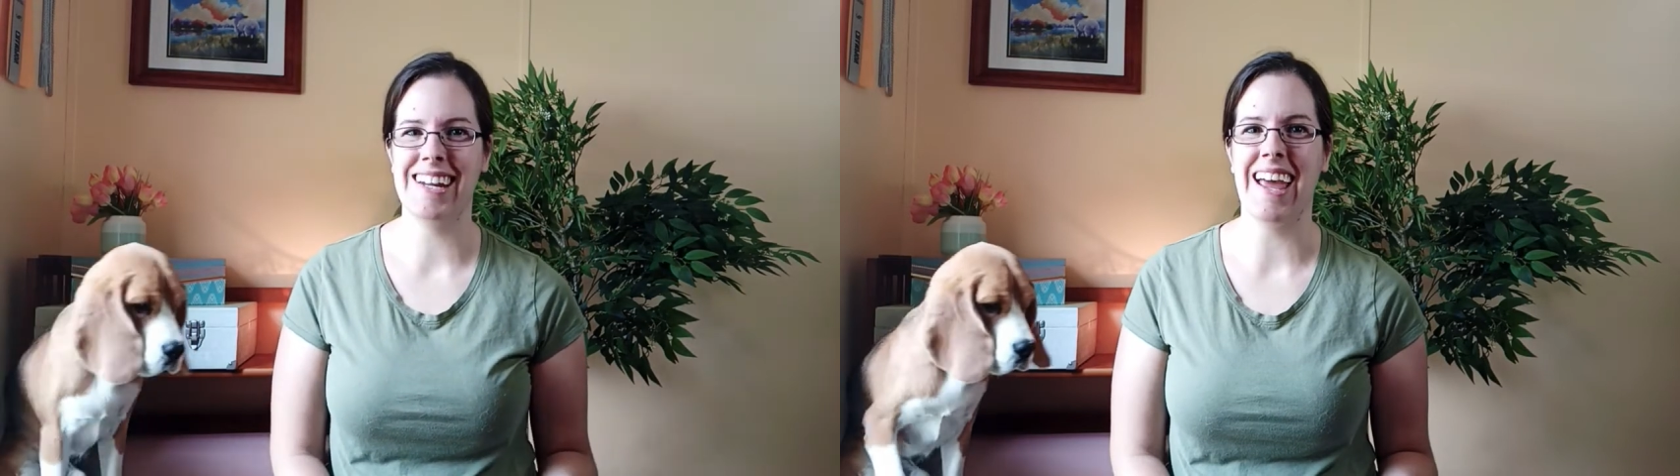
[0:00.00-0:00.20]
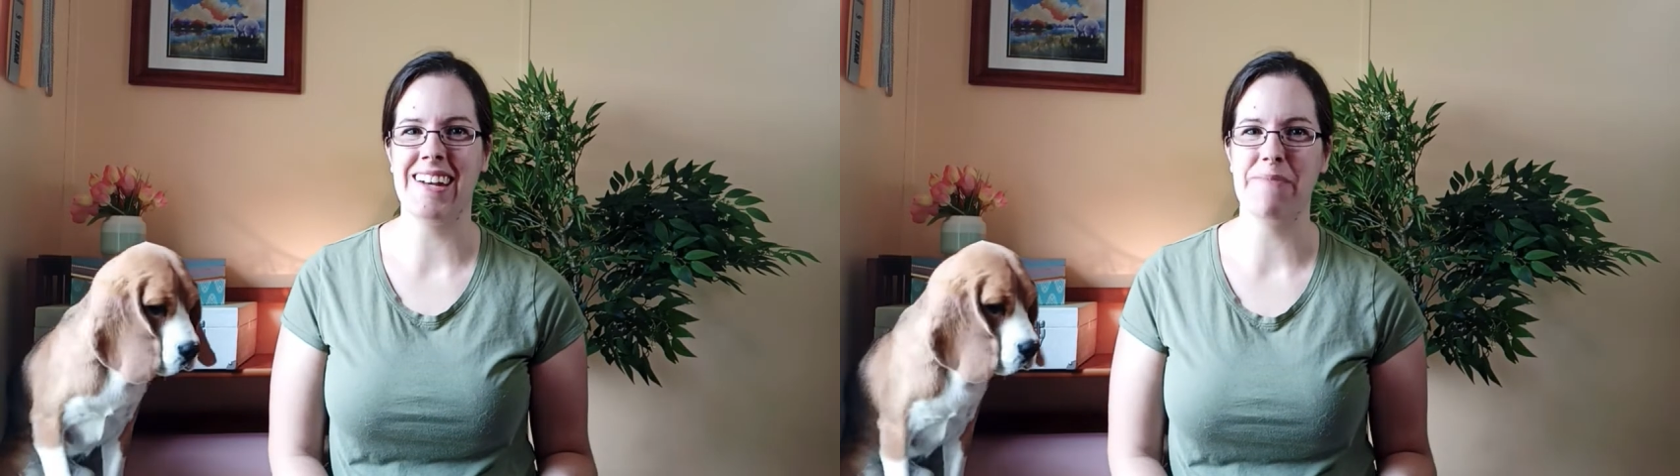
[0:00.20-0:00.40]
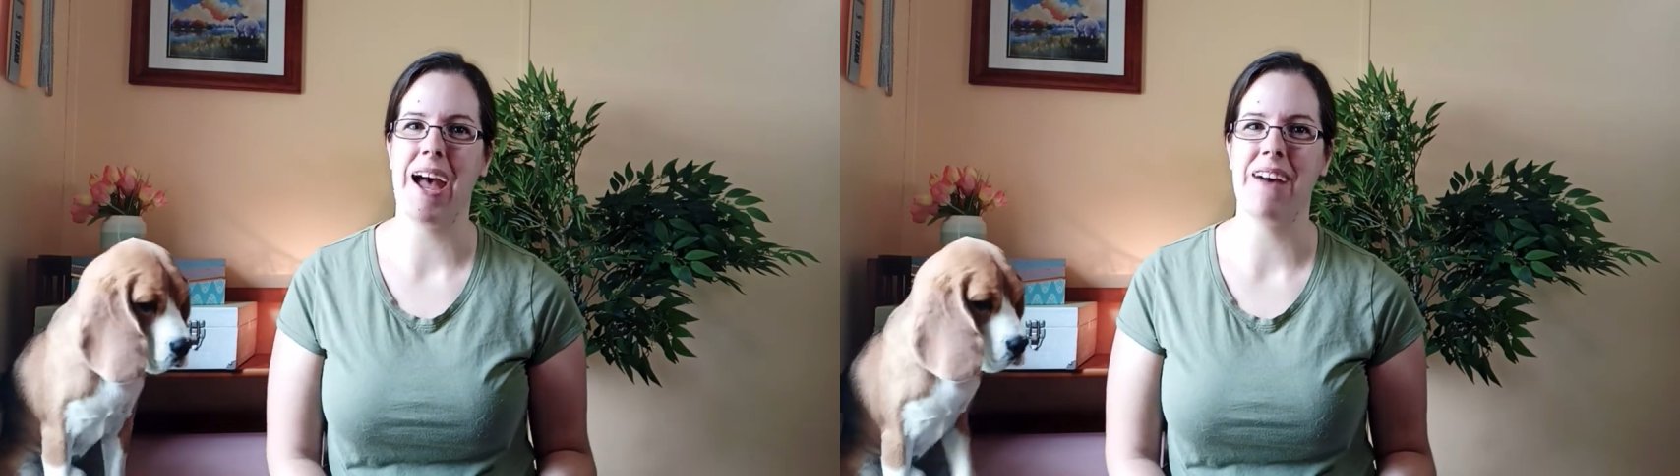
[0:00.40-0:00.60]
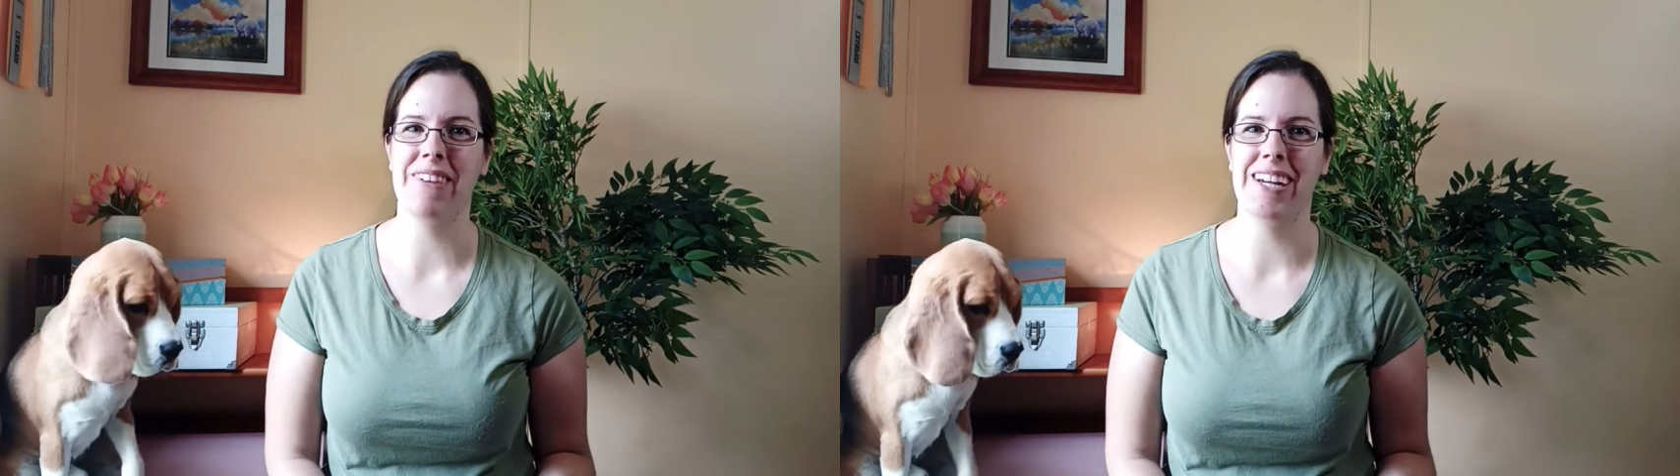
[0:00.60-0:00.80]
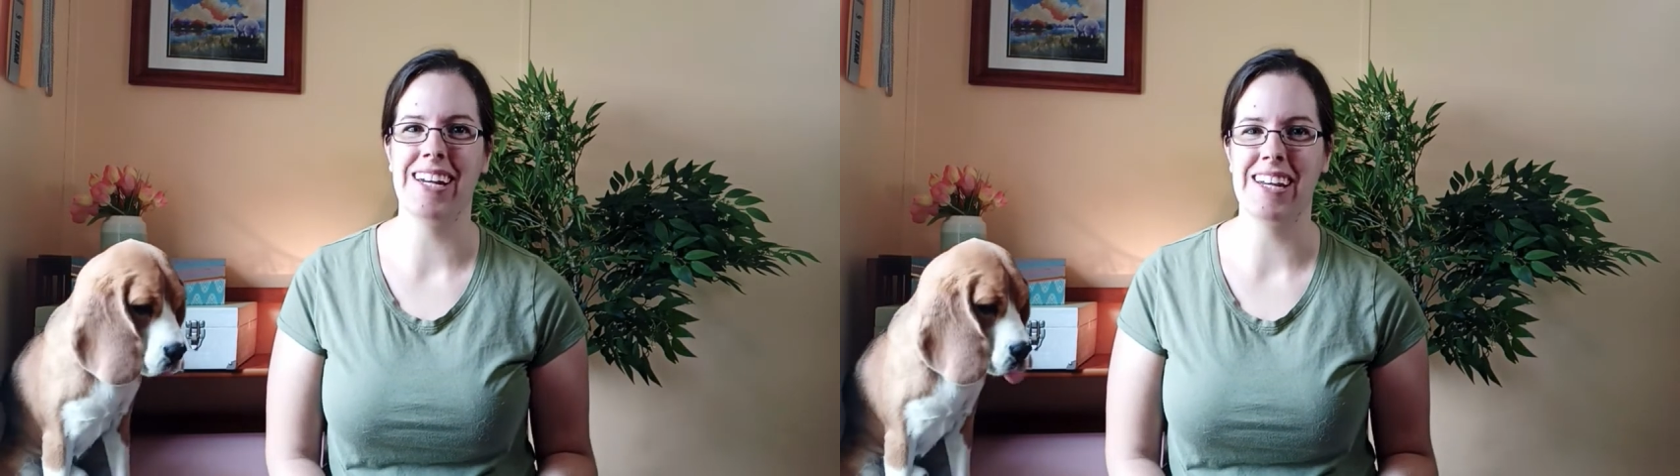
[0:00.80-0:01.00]
end up
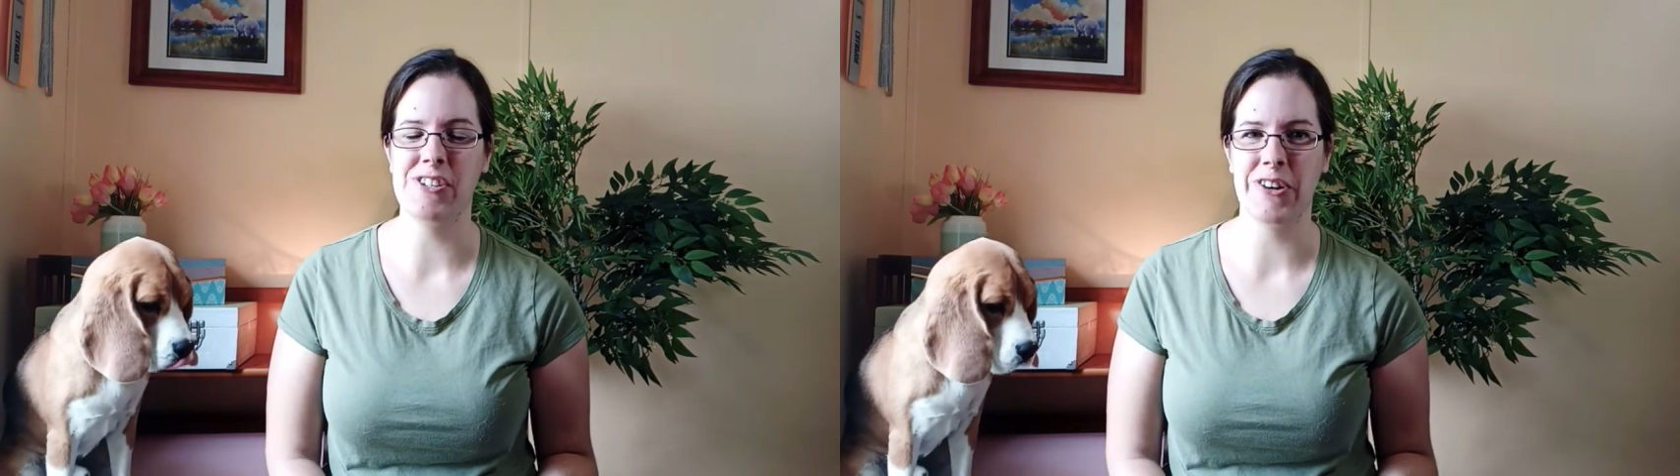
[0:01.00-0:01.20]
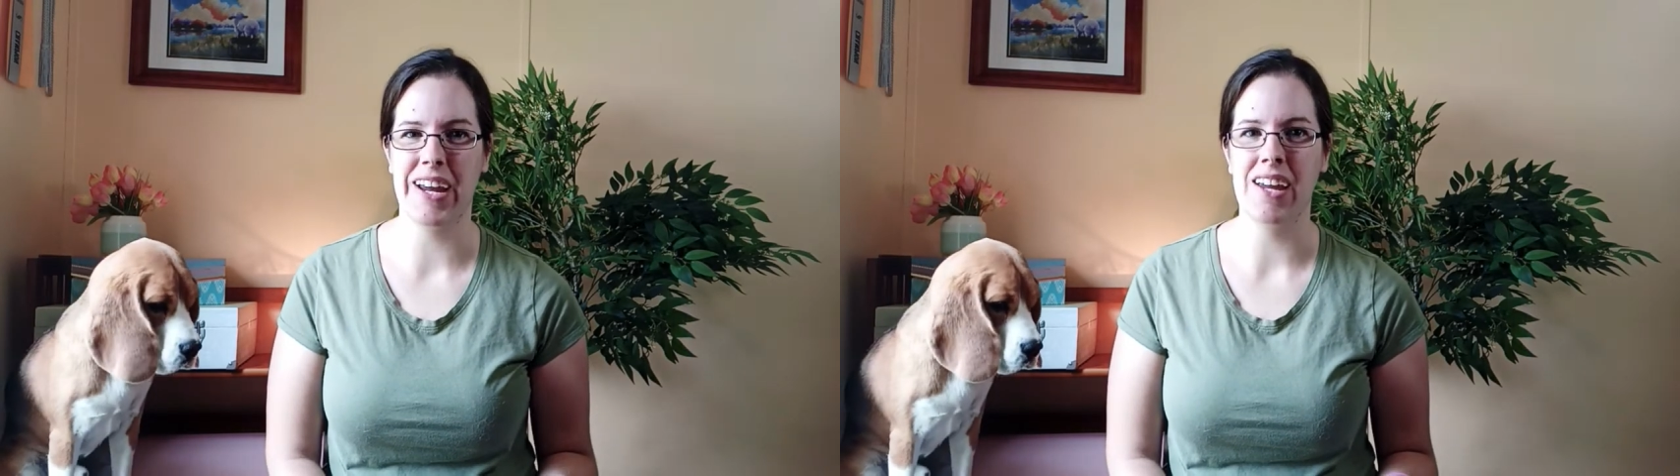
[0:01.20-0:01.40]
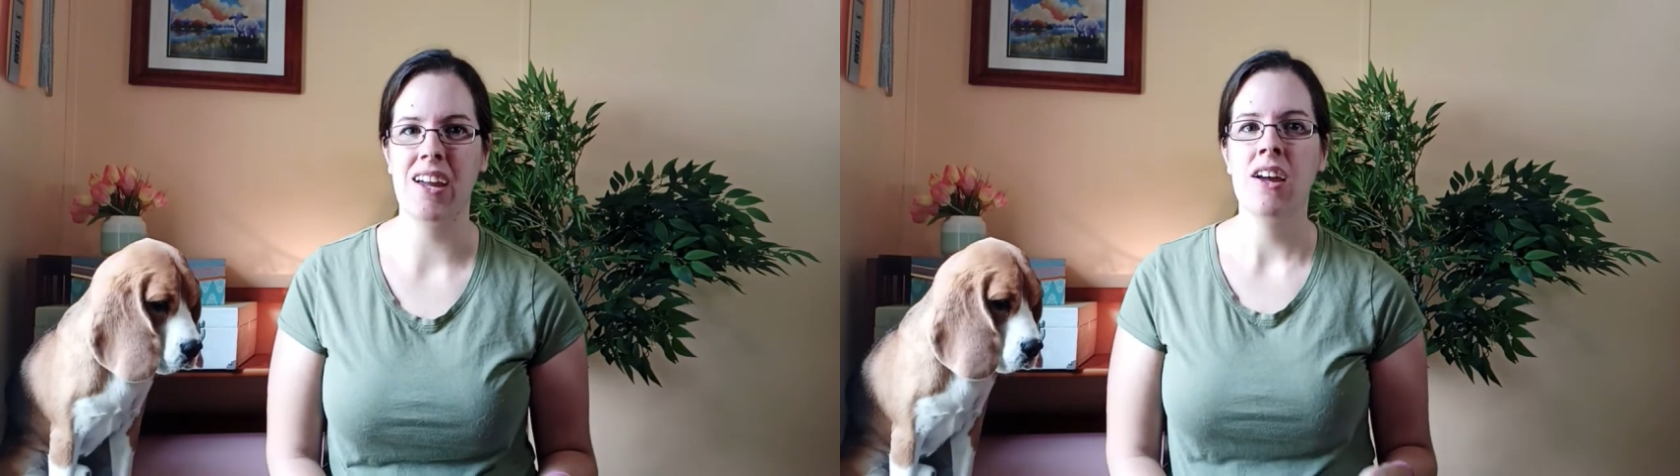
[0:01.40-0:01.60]
having an injury.